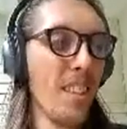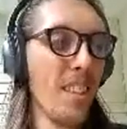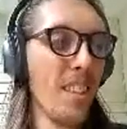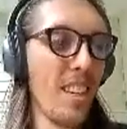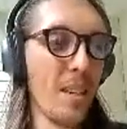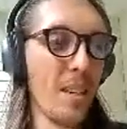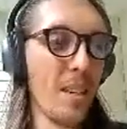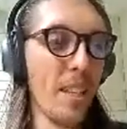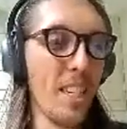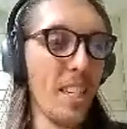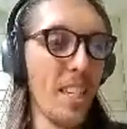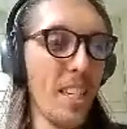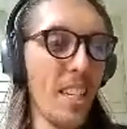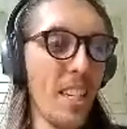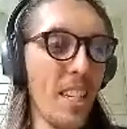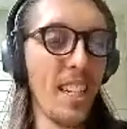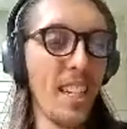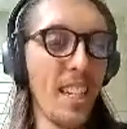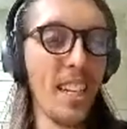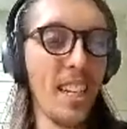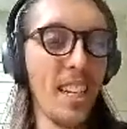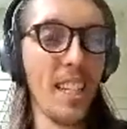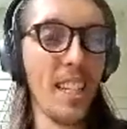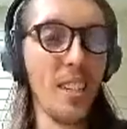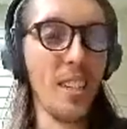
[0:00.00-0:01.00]
There's some
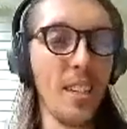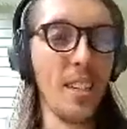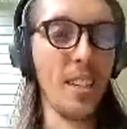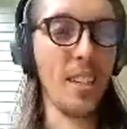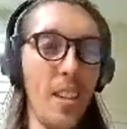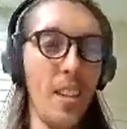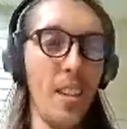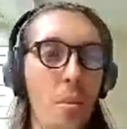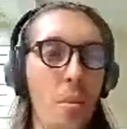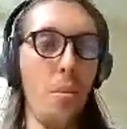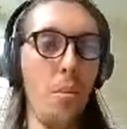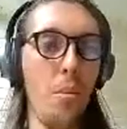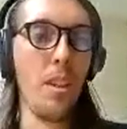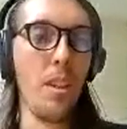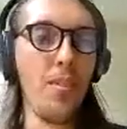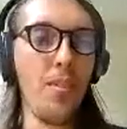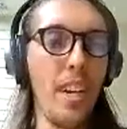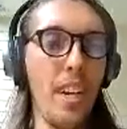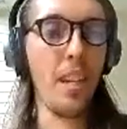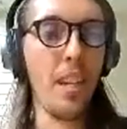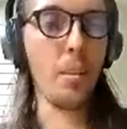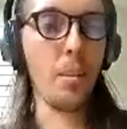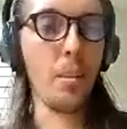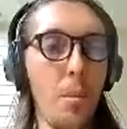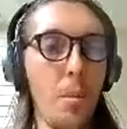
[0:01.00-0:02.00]
others in there that I think are
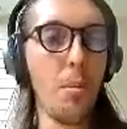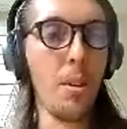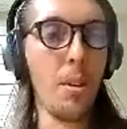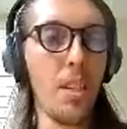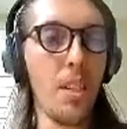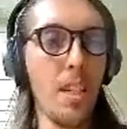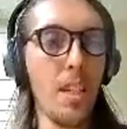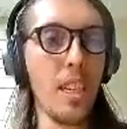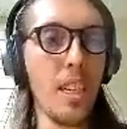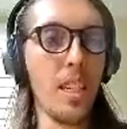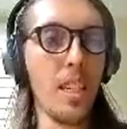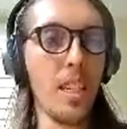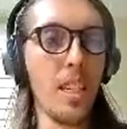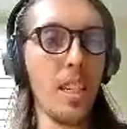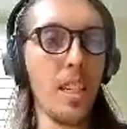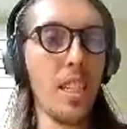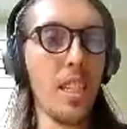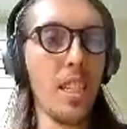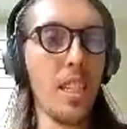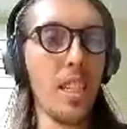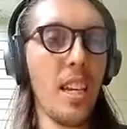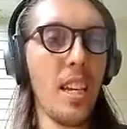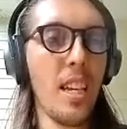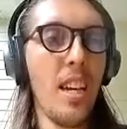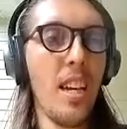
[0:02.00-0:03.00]
really valuable
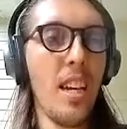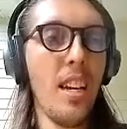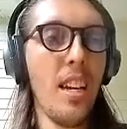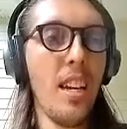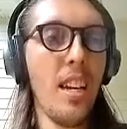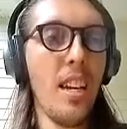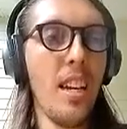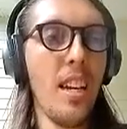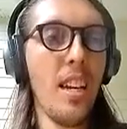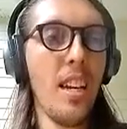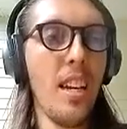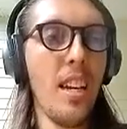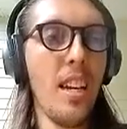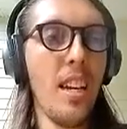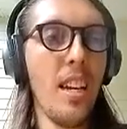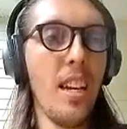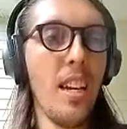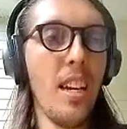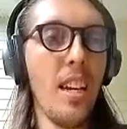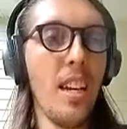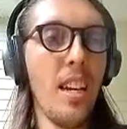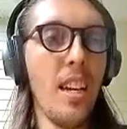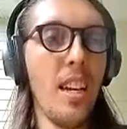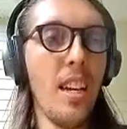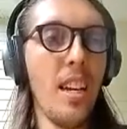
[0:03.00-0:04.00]
projects. I mean,
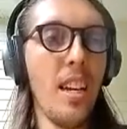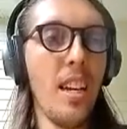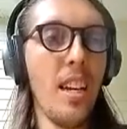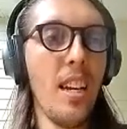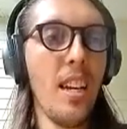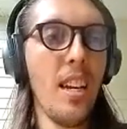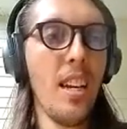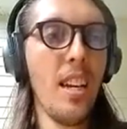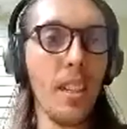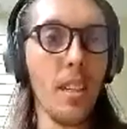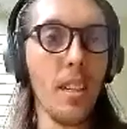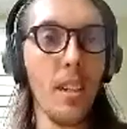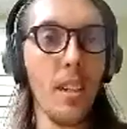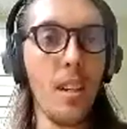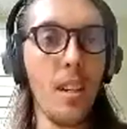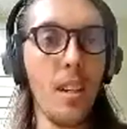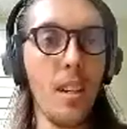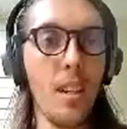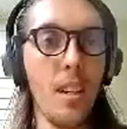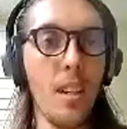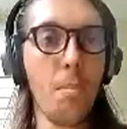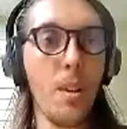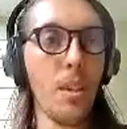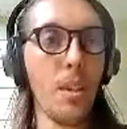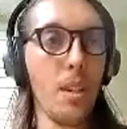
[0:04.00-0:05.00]
most of them on the
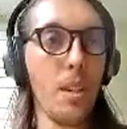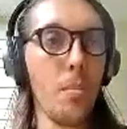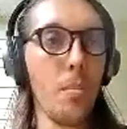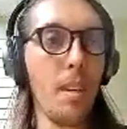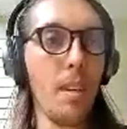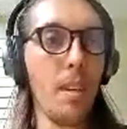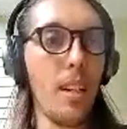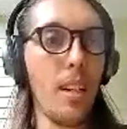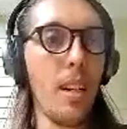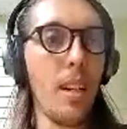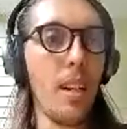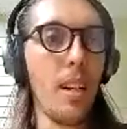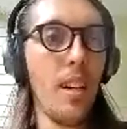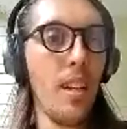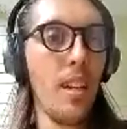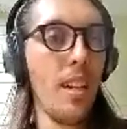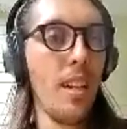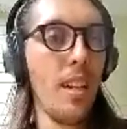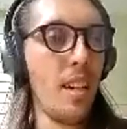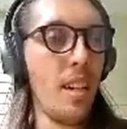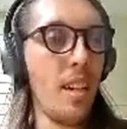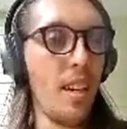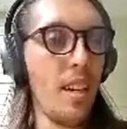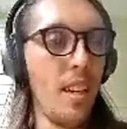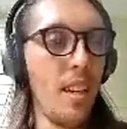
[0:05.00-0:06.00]
list are pretty awesome,
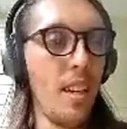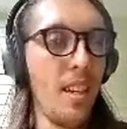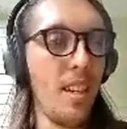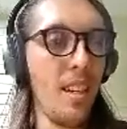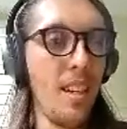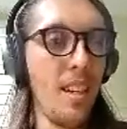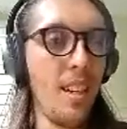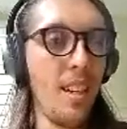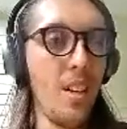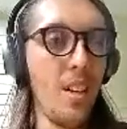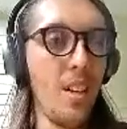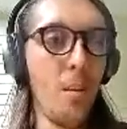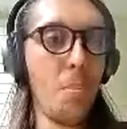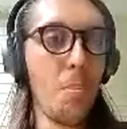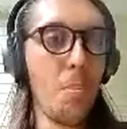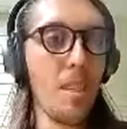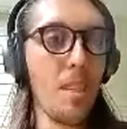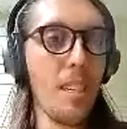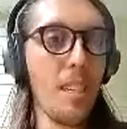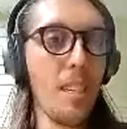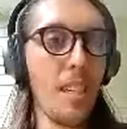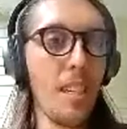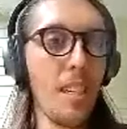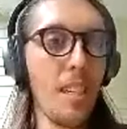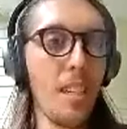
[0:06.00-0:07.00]
but in
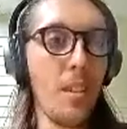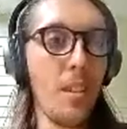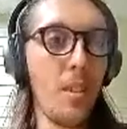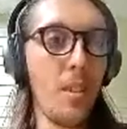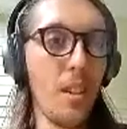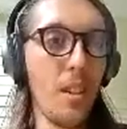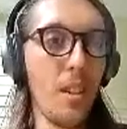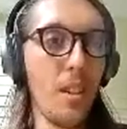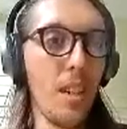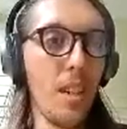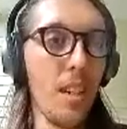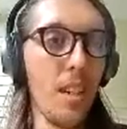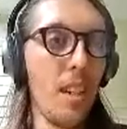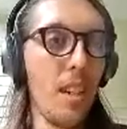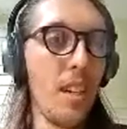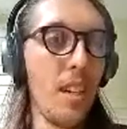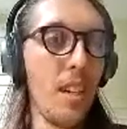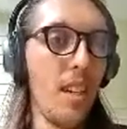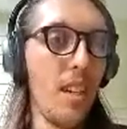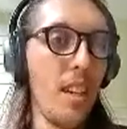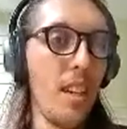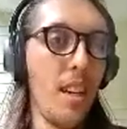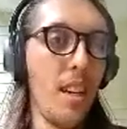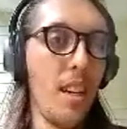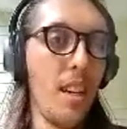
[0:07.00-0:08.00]
no particular
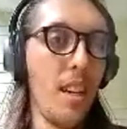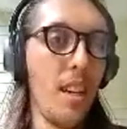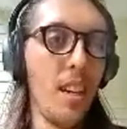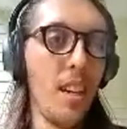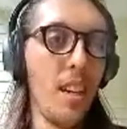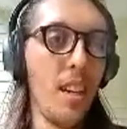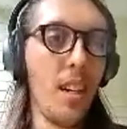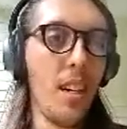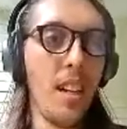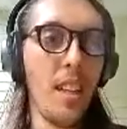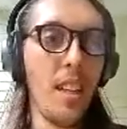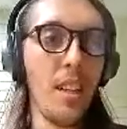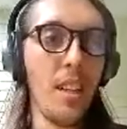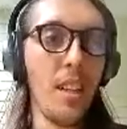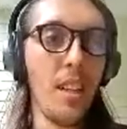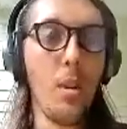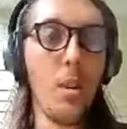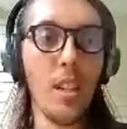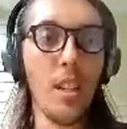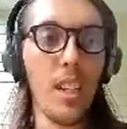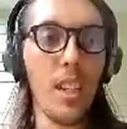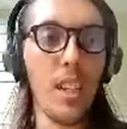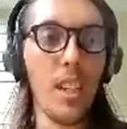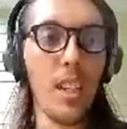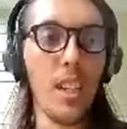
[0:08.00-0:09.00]
order, I think
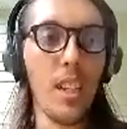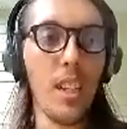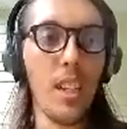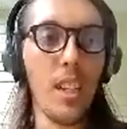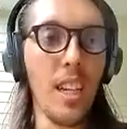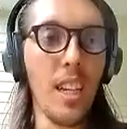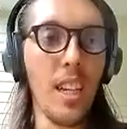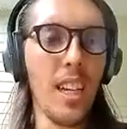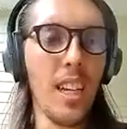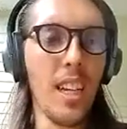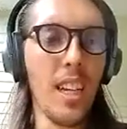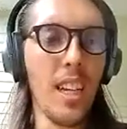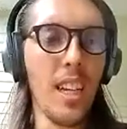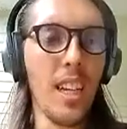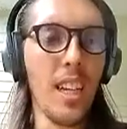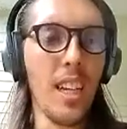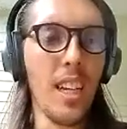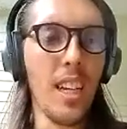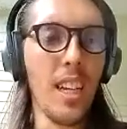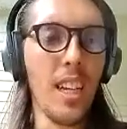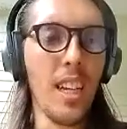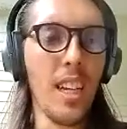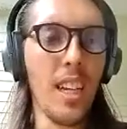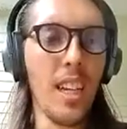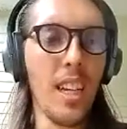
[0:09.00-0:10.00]
Wallet Connect is
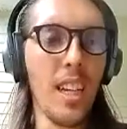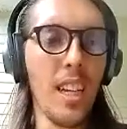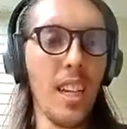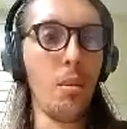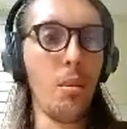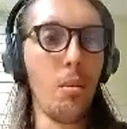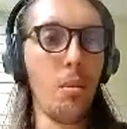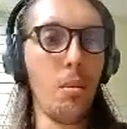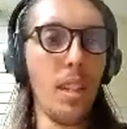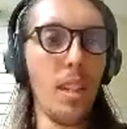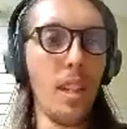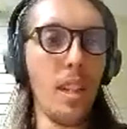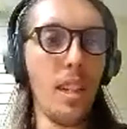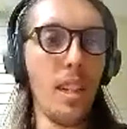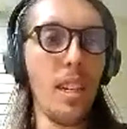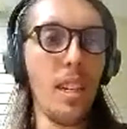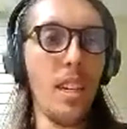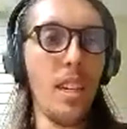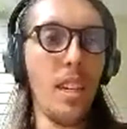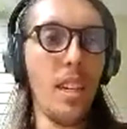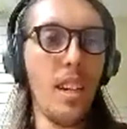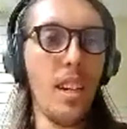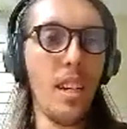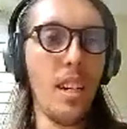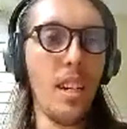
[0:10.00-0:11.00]
something that
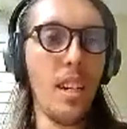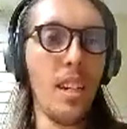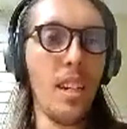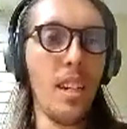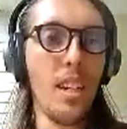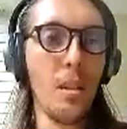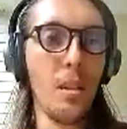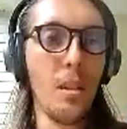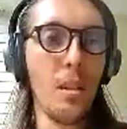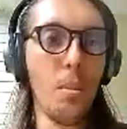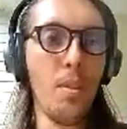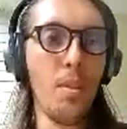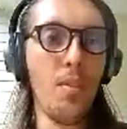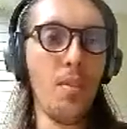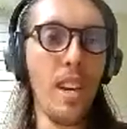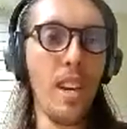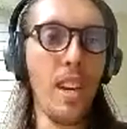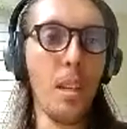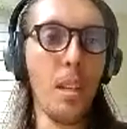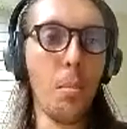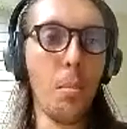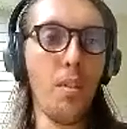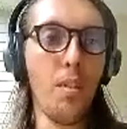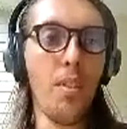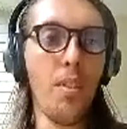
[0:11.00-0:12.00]
really has
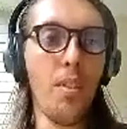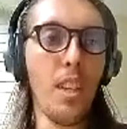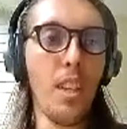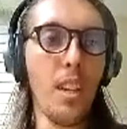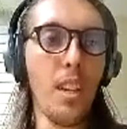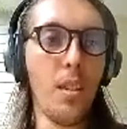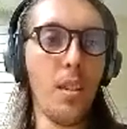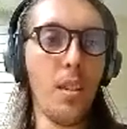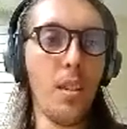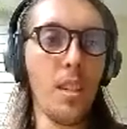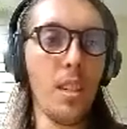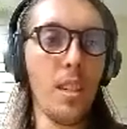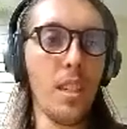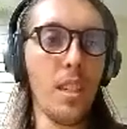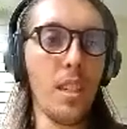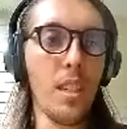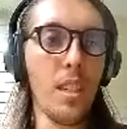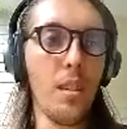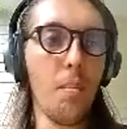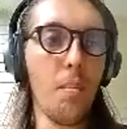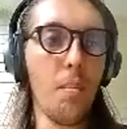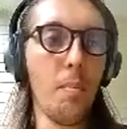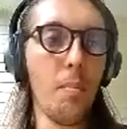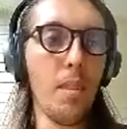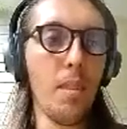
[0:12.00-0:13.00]
been valuable for the
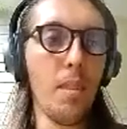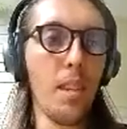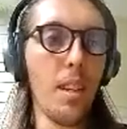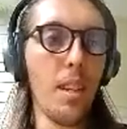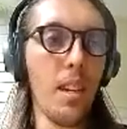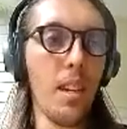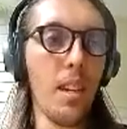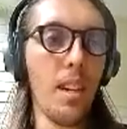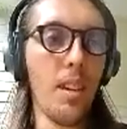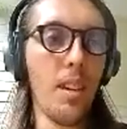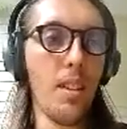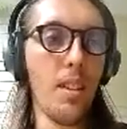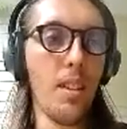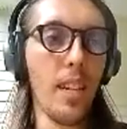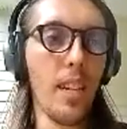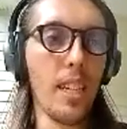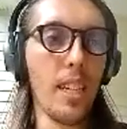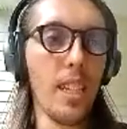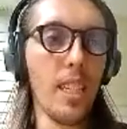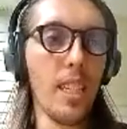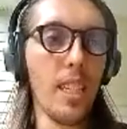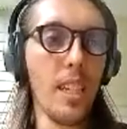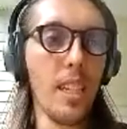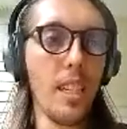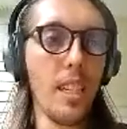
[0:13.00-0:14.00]
ecosystem, and I would
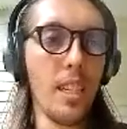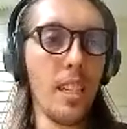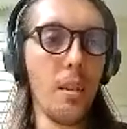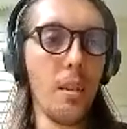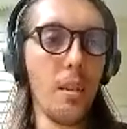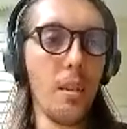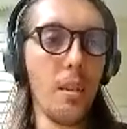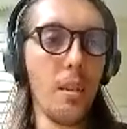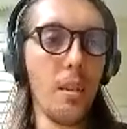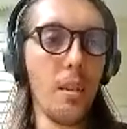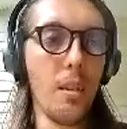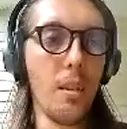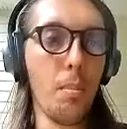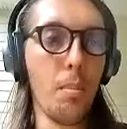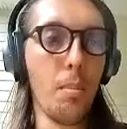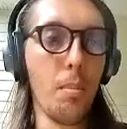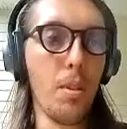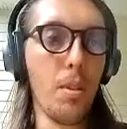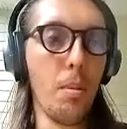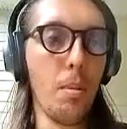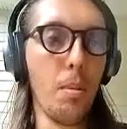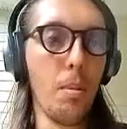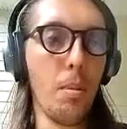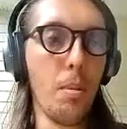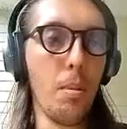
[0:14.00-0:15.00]
like to see it supported
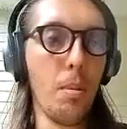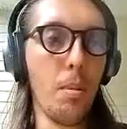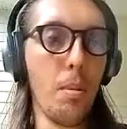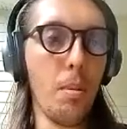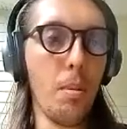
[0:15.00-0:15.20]
more.